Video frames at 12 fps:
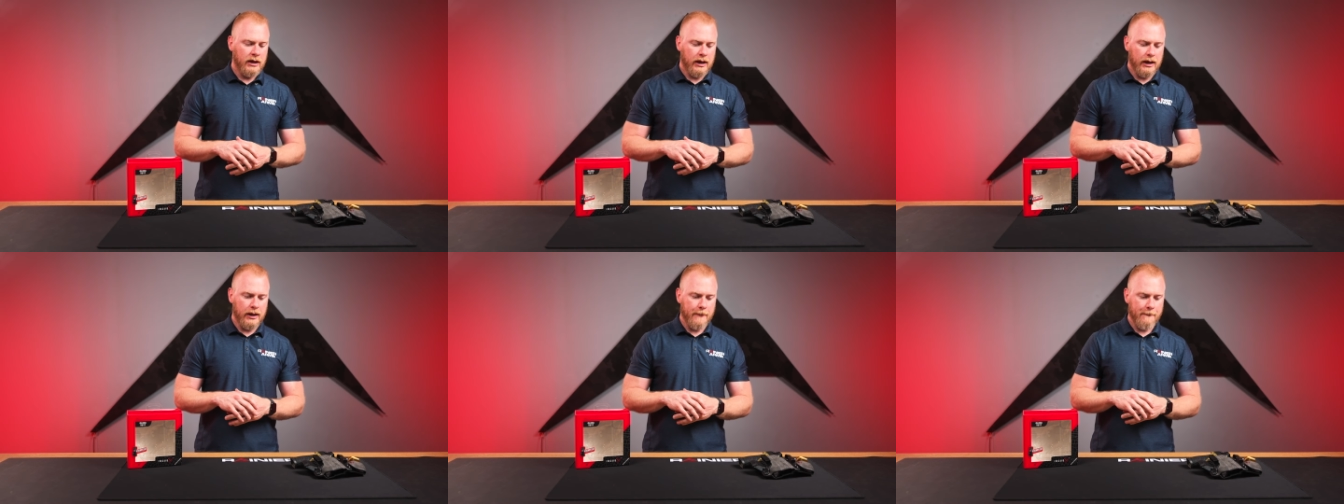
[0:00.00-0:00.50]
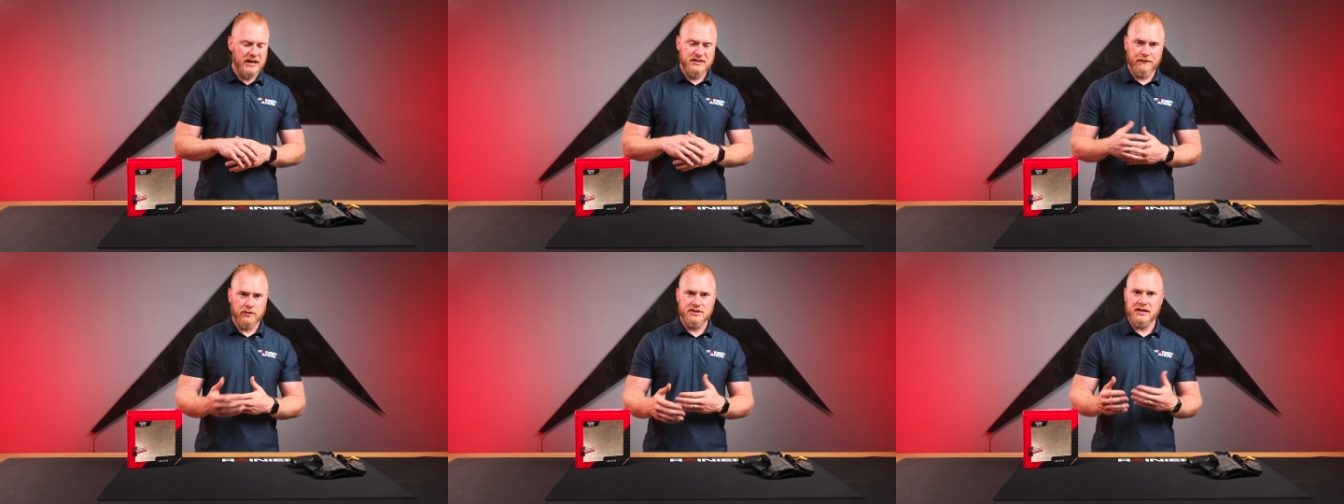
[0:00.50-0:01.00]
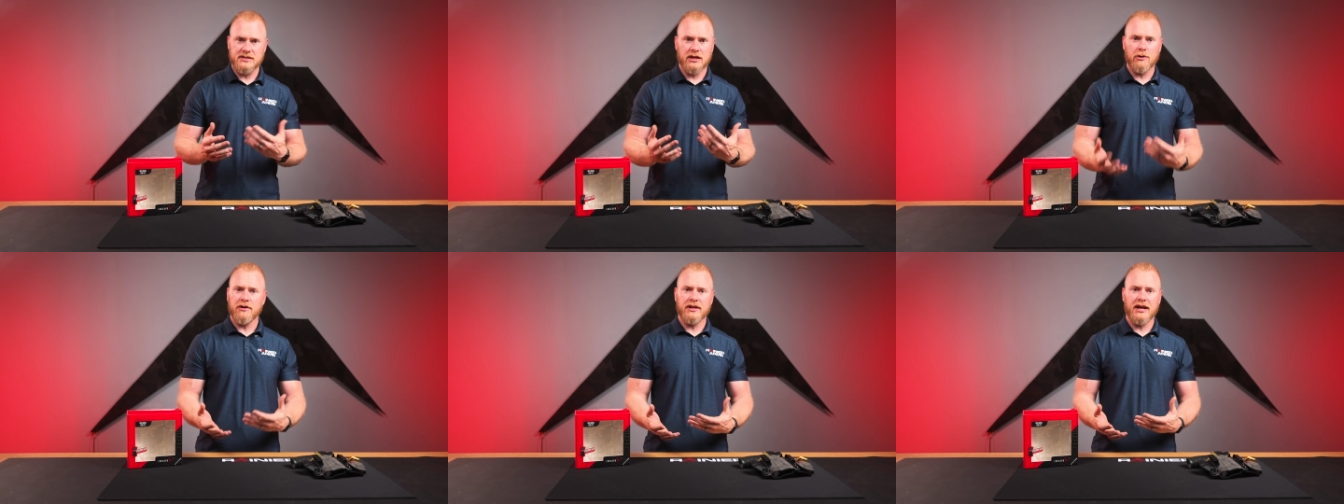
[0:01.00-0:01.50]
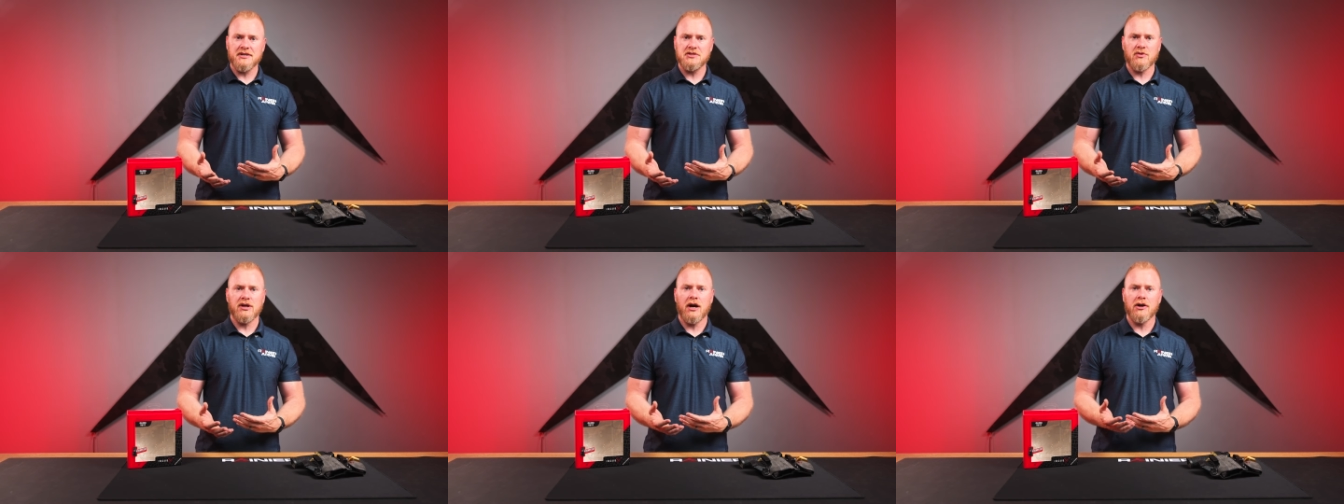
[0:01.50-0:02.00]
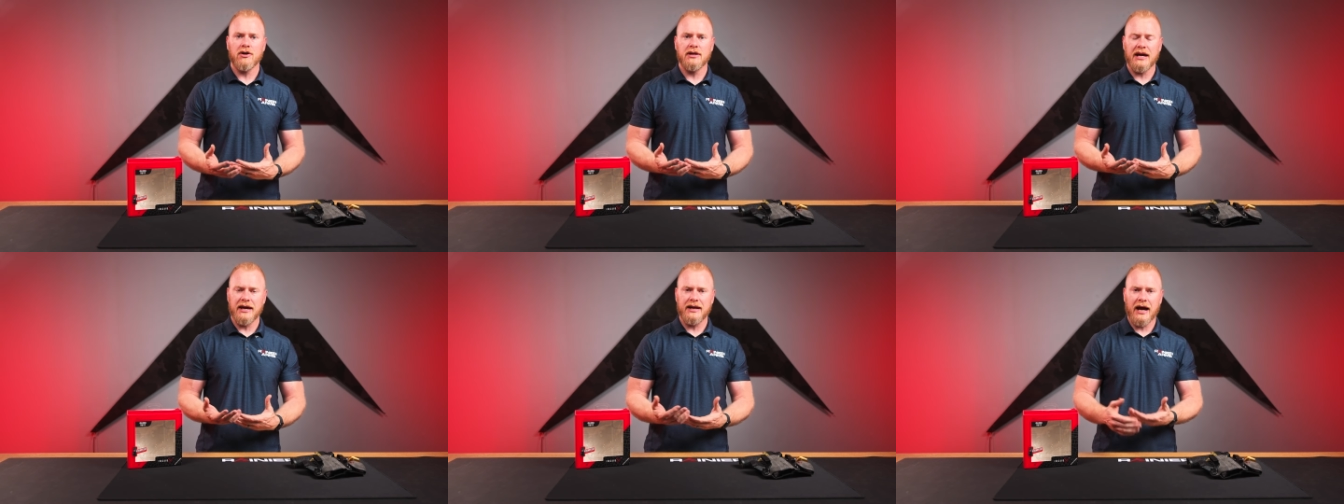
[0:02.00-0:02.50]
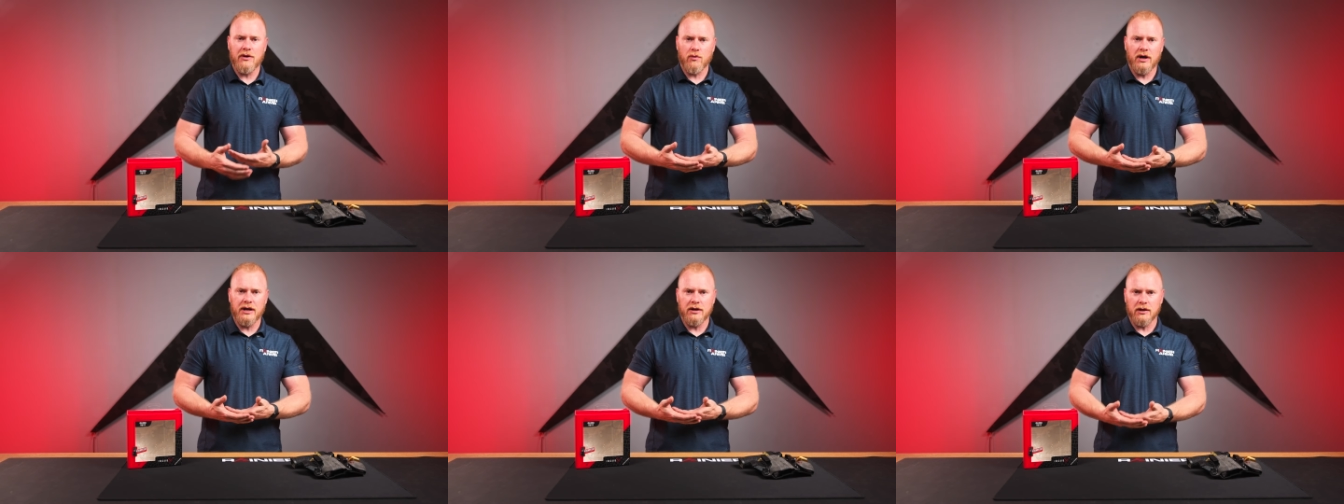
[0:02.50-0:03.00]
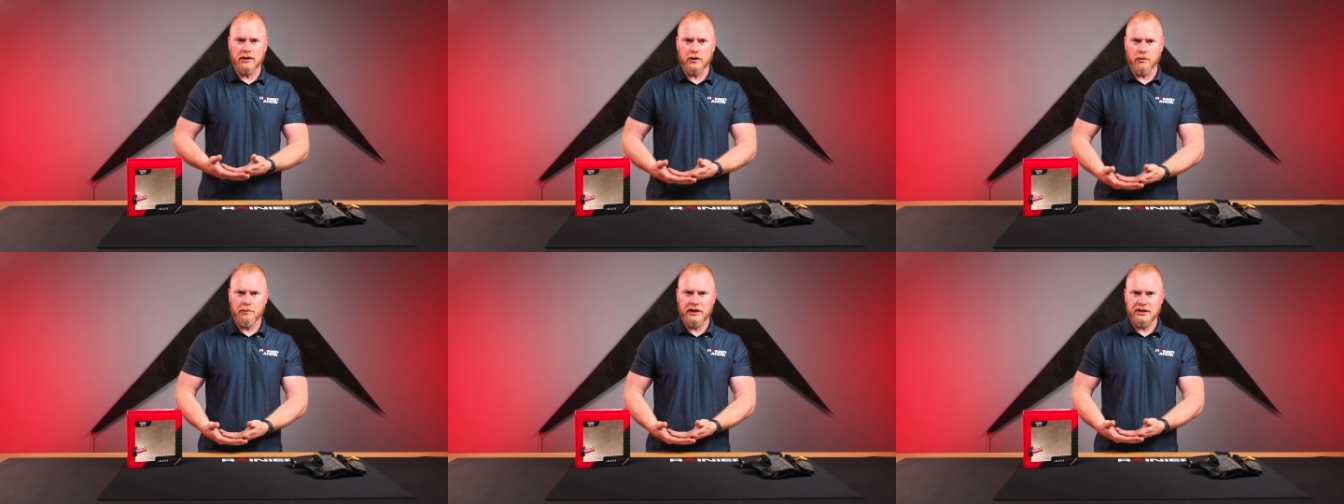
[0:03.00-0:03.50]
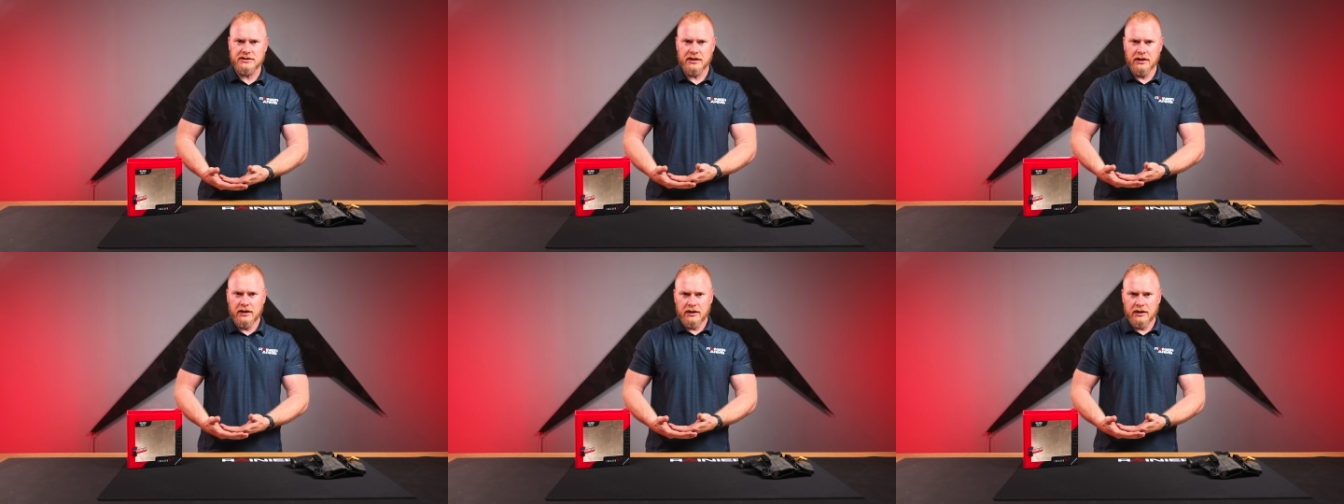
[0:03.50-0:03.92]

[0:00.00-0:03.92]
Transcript: it's a full-size gun with an X300, and I run it a little bit